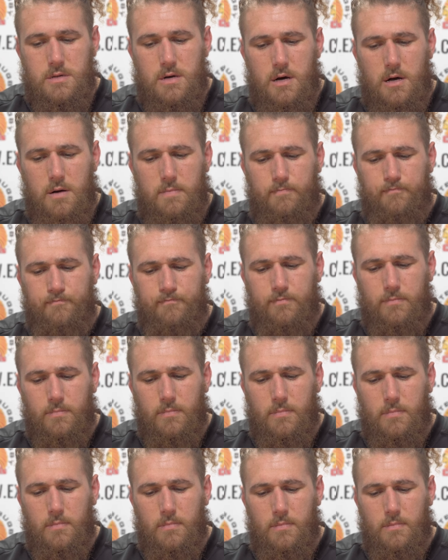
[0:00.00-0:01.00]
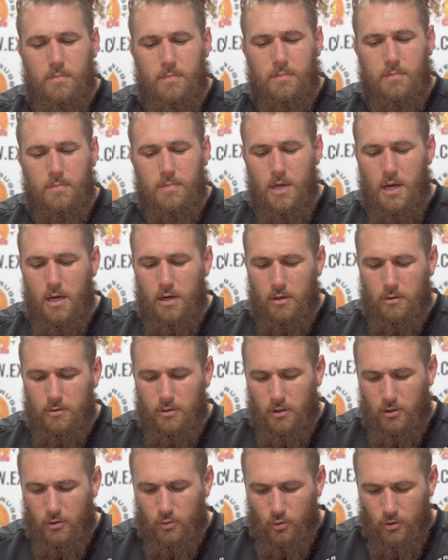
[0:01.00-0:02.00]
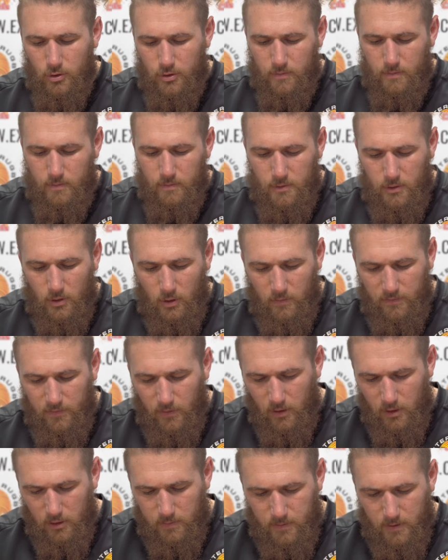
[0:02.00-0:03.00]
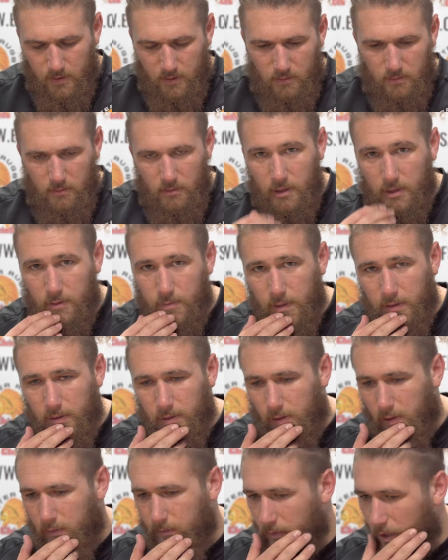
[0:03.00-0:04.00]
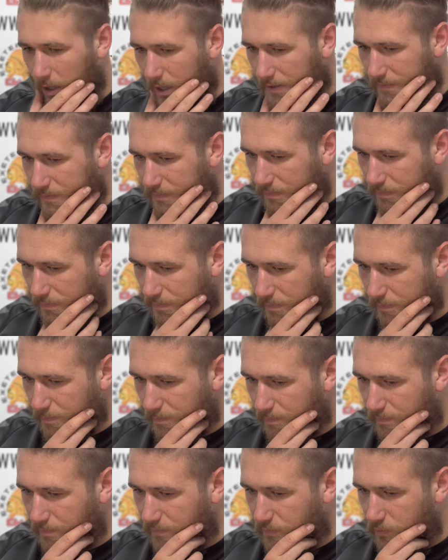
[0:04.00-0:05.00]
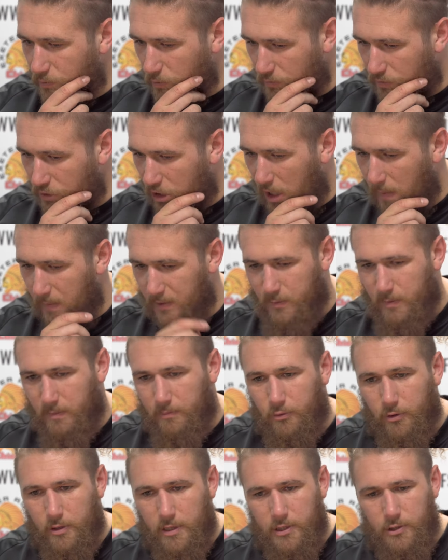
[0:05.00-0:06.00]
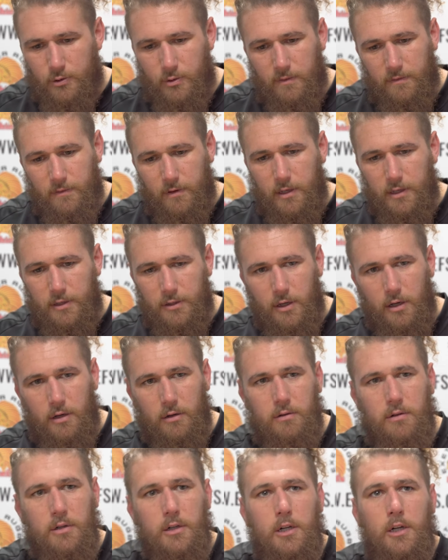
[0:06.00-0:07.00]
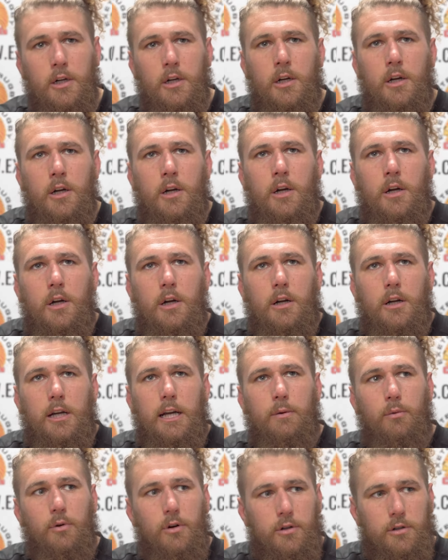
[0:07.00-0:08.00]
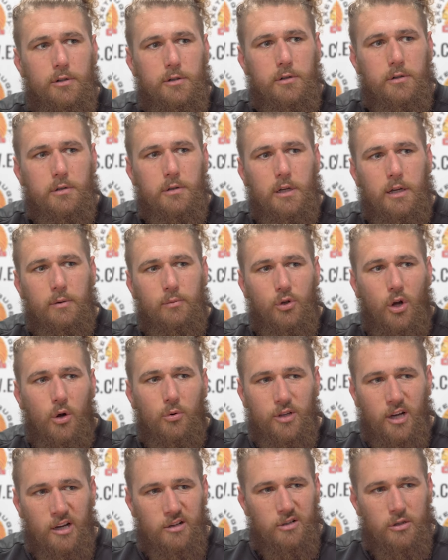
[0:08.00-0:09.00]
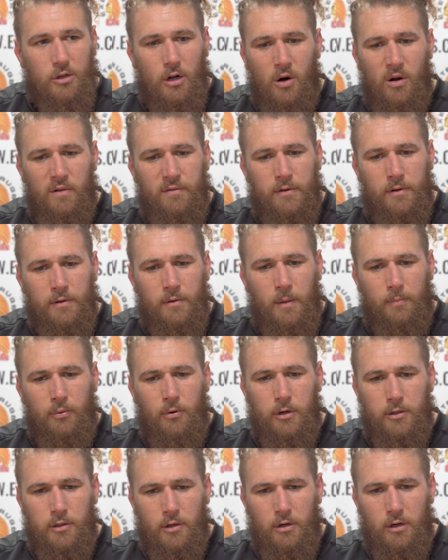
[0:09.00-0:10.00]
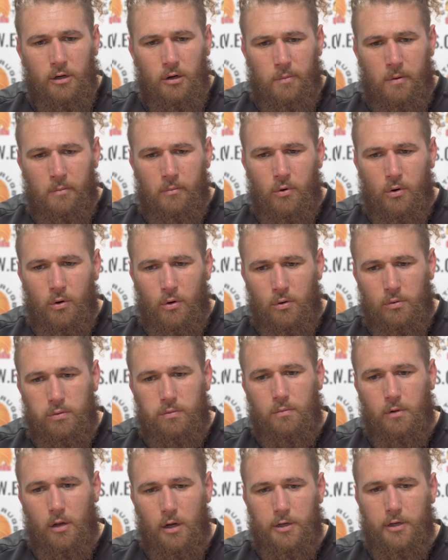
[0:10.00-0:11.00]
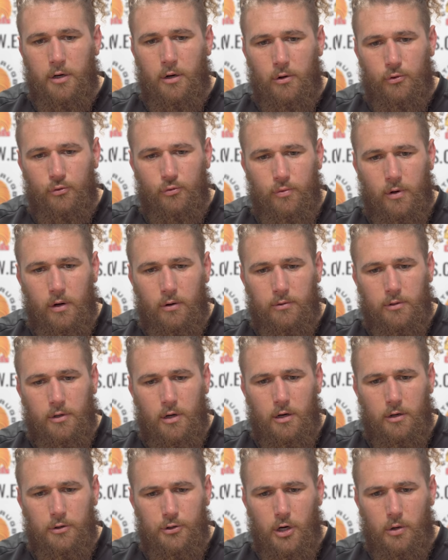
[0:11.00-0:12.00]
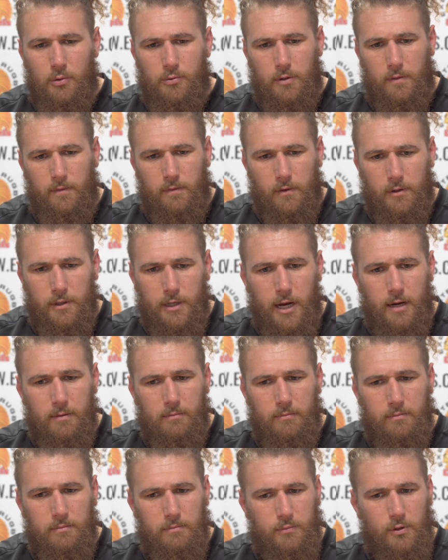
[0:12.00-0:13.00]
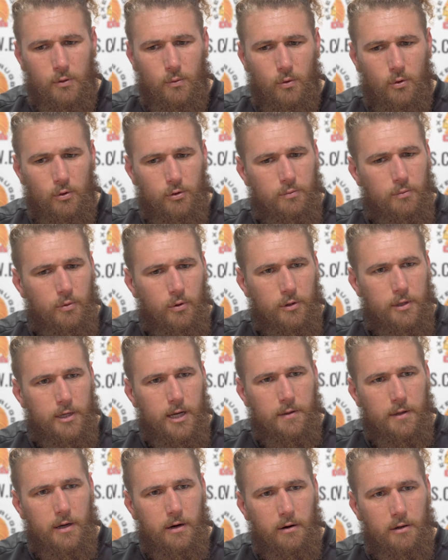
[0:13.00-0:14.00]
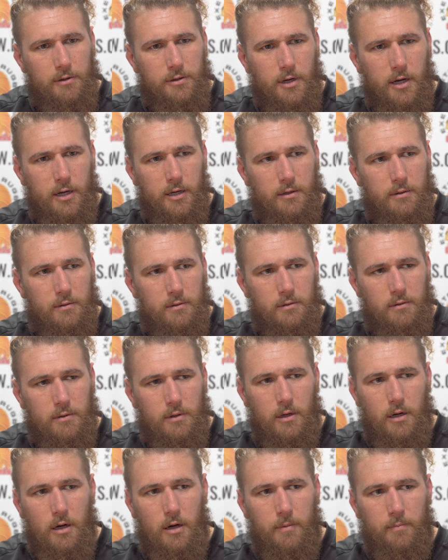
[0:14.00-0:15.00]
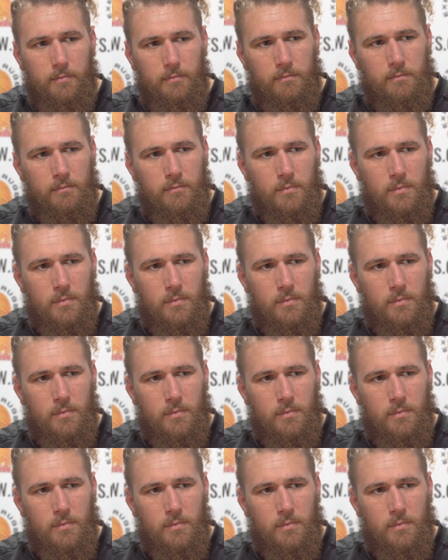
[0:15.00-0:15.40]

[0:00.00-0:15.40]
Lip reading: No, touch wood. So far, it's been my sort of timing has been pretty injury free, so it was okay to start with, and I probably got a little bit more, like, you know, I was kind of jonesing for a game towards more at the end there, I'd say. But,